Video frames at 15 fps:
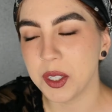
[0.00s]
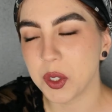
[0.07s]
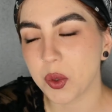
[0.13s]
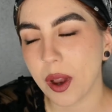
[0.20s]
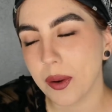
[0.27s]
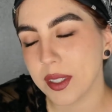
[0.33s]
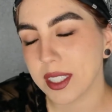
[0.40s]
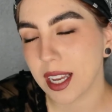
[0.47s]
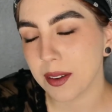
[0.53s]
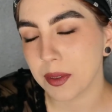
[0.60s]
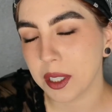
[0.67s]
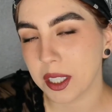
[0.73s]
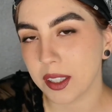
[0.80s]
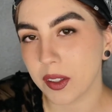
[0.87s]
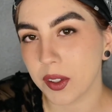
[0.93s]
So I was
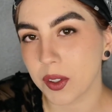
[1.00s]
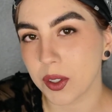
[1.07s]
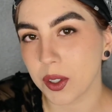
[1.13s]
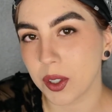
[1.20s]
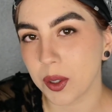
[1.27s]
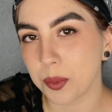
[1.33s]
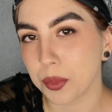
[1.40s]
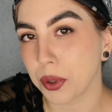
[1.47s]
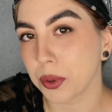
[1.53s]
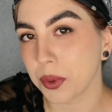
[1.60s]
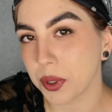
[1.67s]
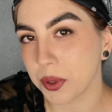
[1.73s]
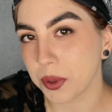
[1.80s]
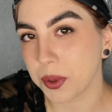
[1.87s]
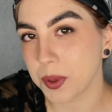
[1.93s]
having a little
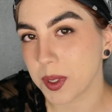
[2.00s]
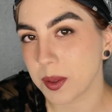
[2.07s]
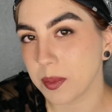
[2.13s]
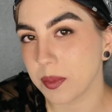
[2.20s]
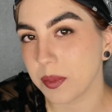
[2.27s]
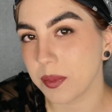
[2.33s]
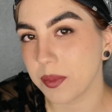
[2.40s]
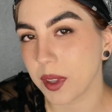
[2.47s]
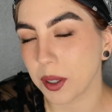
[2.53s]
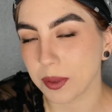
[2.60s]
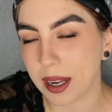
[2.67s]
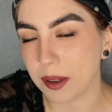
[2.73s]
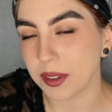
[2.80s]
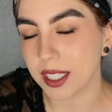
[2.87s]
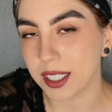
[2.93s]
peruse
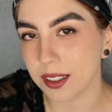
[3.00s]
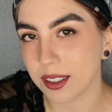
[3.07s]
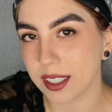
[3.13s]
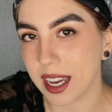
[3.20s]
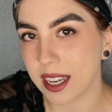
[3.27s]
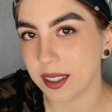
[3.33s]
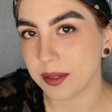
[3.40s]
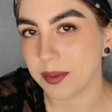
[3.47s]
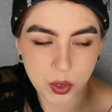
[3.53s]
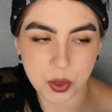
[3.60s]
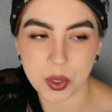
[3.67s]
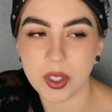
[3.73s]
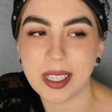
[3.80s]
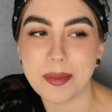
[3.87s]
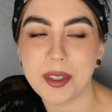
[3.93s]
around the internet,
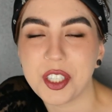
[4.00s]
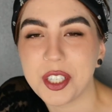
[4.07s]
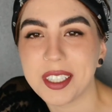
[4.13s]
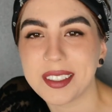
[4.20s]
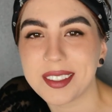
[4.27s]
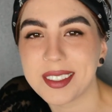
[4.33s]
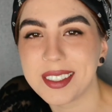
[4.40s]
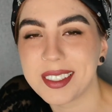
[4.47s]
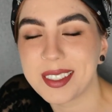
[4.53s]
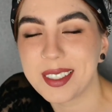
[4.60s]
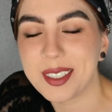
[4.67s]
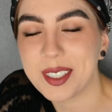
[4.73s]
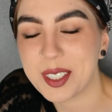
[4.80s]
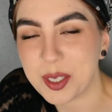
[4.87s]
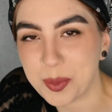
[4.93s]
Google Images
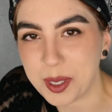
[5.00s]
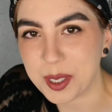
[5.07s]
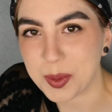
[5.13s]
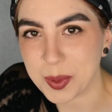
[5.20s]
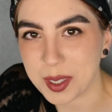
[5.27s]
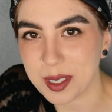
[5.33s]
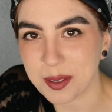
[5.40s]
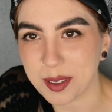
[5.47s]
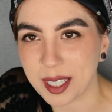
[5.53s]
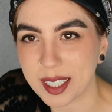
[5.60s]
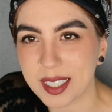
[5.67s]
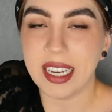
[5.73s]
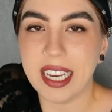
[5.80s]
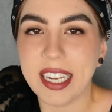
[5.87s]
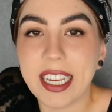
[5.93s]
to be specific,
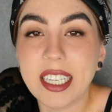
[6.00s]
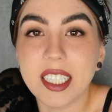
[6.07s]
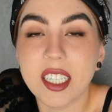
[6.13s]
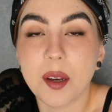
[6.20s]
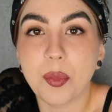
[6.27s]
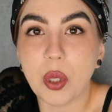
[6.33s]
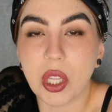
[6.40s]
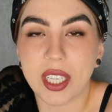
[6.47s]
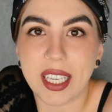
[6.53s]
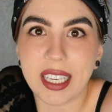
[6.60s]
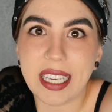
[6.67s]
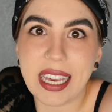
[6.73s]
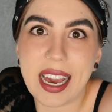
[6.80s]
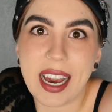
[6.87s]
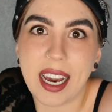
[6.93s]
and I ended up
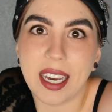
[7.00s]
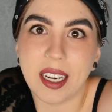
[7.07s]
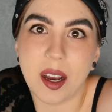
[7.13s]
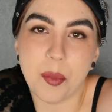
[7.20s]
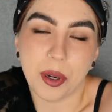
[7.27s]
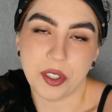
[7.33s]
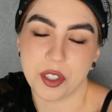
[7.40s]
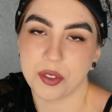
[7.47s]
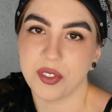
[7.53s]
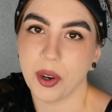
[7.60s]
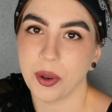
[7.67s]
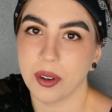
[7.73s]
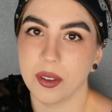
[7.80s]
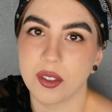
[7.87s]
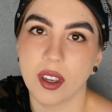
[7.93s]
looking at a bunch of
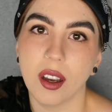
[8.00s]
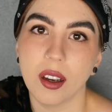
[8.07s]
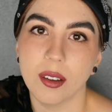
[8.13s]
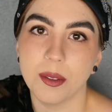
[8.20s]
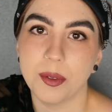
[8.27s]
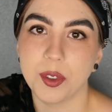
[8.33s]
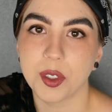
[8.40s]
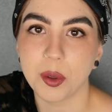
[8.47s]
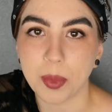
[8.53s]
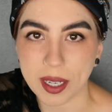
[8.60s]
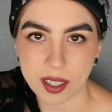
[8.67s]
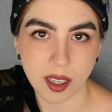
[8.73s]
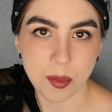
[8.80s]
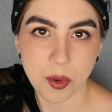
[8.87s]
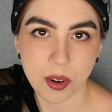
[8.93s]
photos of Drew
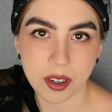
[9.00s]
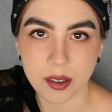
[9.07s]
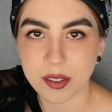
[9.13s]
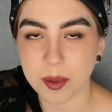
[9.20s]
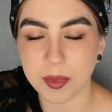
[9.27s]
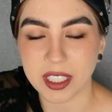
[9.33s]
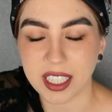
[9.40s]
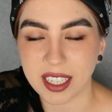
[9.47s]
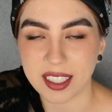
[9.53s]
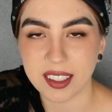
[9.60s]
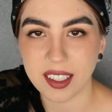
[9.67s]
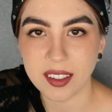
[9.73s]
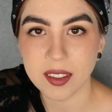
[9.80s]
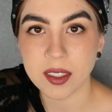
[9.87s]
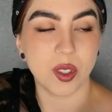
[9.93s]
Barrymore from the
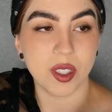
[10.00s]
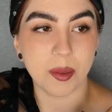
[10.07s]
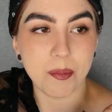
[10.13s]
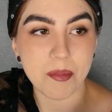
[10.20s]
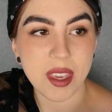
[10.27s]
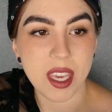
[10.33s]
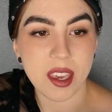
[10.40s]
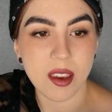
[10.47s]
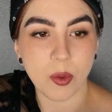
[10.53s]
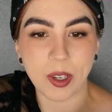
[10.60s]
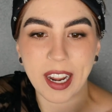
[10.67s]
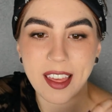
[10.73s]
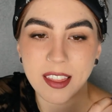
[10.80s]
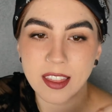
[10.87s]
90s. To me, when I